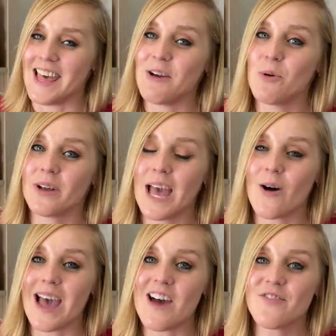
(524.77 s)
They will
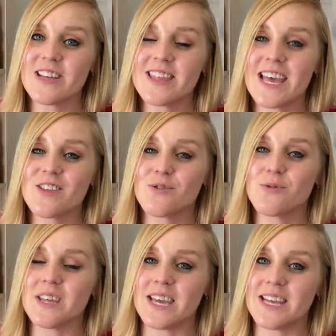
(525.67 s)
count everything
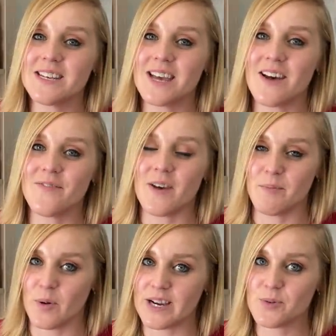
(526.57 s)
through the end of
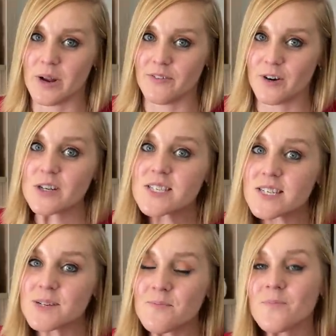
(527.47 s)
February
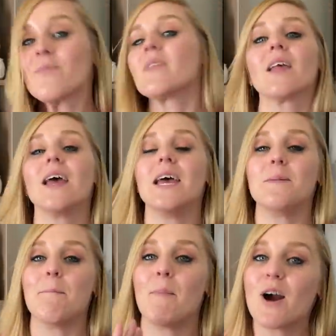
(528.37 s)
21st
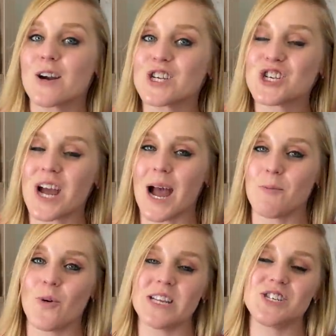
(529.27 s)
in March,
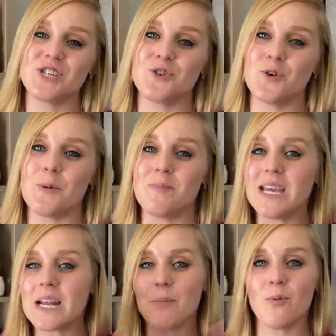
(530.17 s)
I'm going to
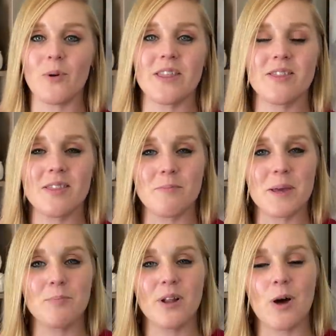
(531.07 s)
meet up with the
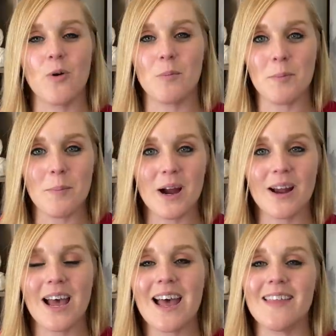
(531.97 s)
people at Warm Up
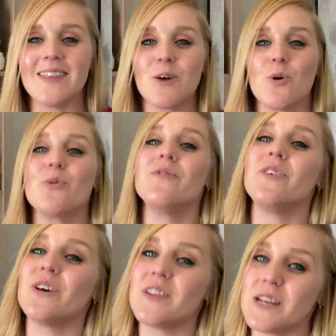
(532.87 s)
America and they will
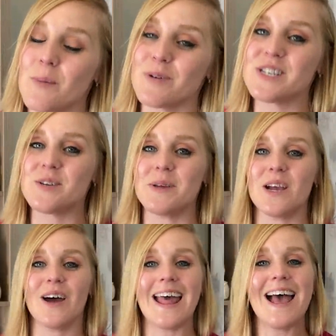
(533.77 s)
reveal the numbers to
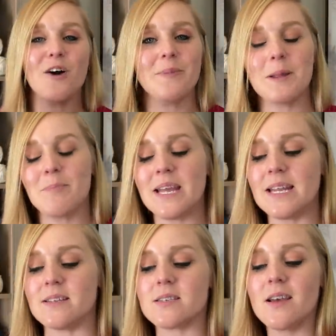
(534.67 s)
me on how many
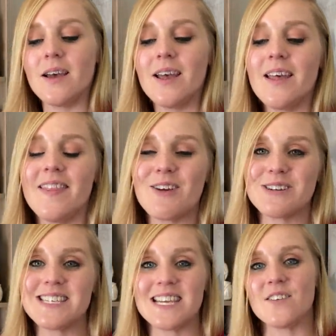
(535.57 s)
beanies they
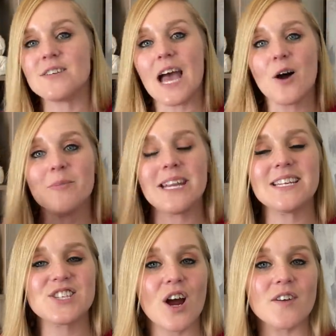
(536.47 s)
received, how
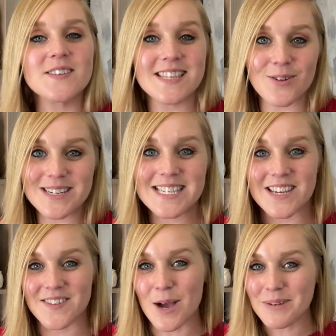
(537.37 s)
many scarves they
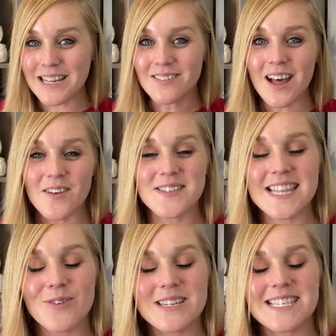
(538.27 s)
received, how many gloves
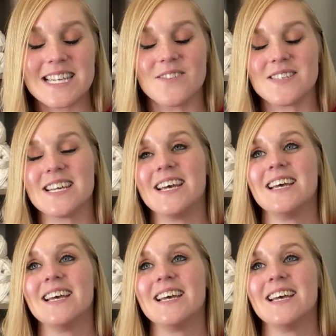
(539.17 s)
they received.